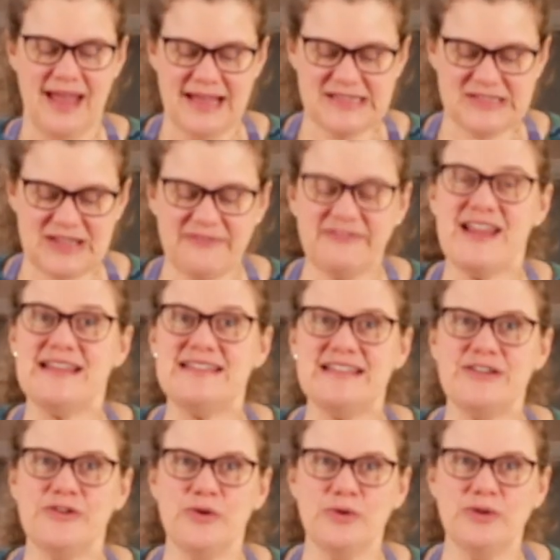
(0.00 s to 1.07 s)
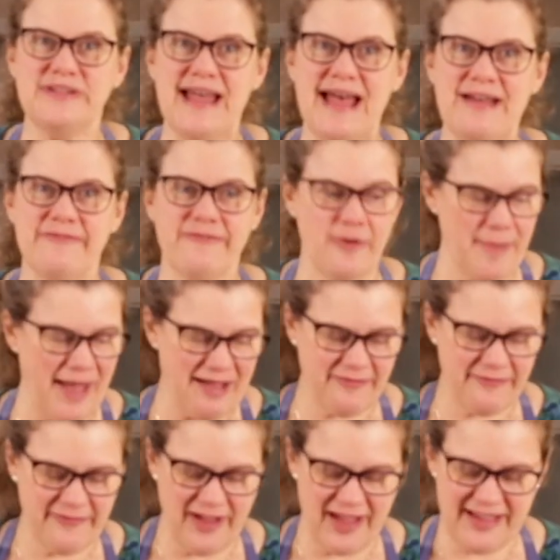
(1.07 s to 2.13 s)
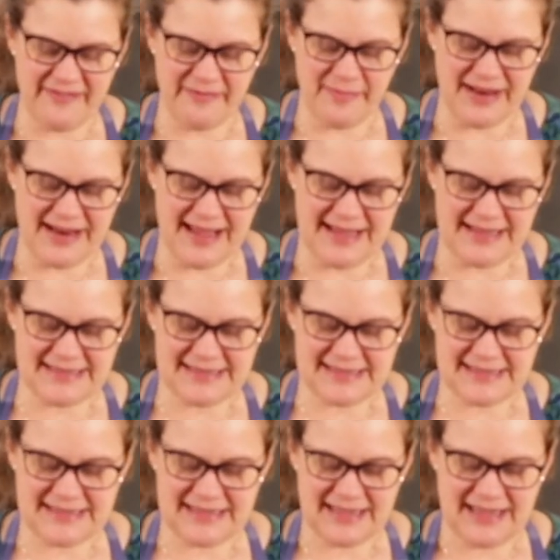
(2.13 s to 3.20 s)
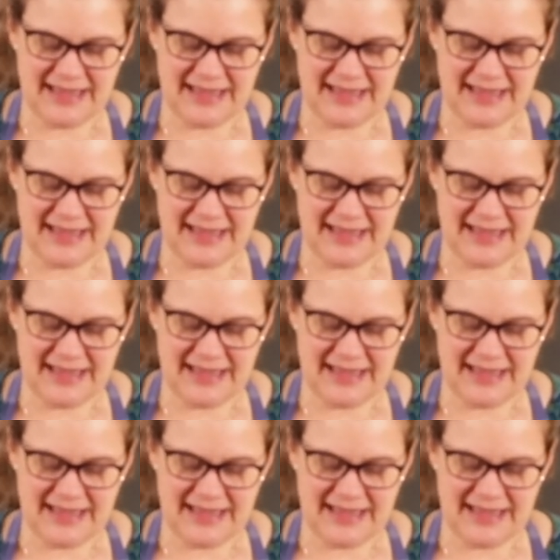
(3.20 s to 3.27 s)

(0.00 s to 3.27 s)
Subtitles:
So I've let it cool now for about 5 minutes.